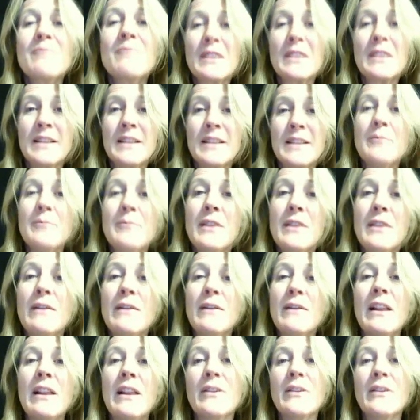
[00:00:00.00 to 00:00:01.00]
something
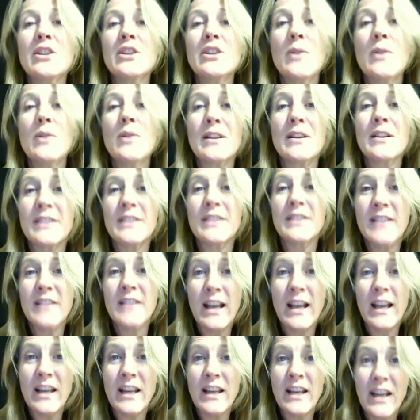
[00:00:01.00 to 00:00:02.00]
relevant to our
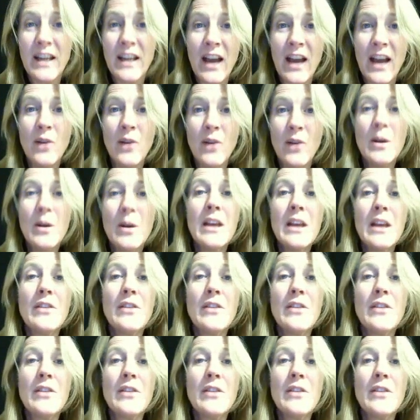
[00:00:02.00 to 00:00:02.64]
society now